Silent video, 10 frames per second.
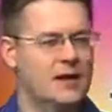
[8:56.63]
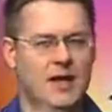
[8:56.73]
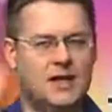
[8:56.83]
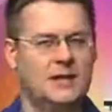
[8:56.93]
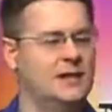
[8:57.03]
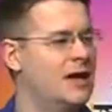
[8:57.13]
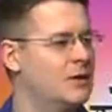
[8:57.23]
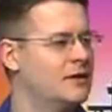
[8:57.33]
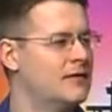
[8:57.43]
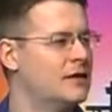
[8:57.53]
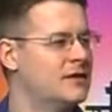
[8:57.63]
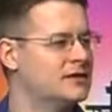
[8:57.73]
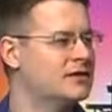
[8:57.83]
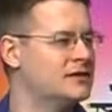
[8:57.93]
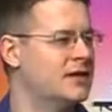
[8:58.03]
Allah, Allah would have known
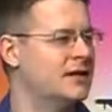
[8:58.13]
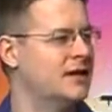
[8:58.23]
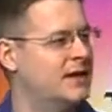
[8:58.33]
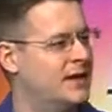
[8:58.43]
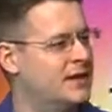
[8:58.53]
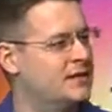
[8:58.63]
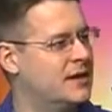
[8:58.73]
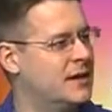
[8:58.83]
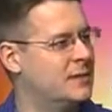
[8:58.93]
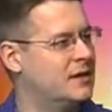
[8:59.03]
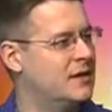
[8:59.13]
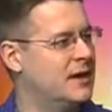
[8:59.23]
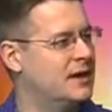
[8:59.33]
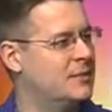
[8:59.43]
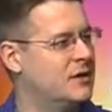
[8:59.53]
this and said, uh, hey, I, I, better
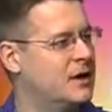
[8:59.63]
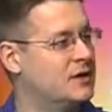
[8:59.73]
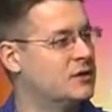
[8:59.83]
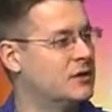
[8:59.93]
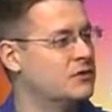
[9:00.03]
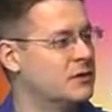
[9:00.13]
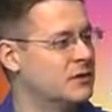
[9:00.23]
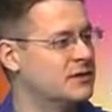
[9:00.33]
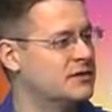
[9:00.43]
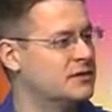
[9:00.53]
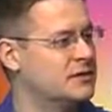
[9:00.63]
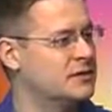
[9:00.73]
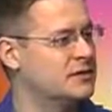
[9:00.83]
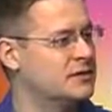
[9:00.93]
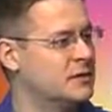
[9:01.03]
not, I better not go through with this, it,
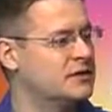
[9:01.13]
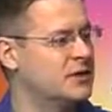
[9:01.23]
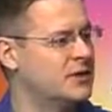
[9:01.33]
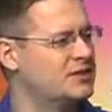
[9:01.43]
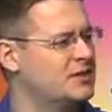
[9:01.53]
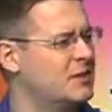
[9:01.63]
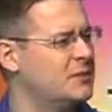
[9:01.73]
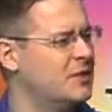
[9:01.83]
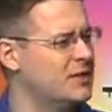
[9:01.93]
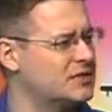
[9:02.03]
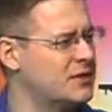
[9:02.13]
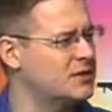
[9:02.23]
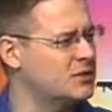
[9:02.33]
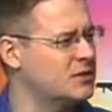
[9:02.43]
it, especially when it's totally pointless, right?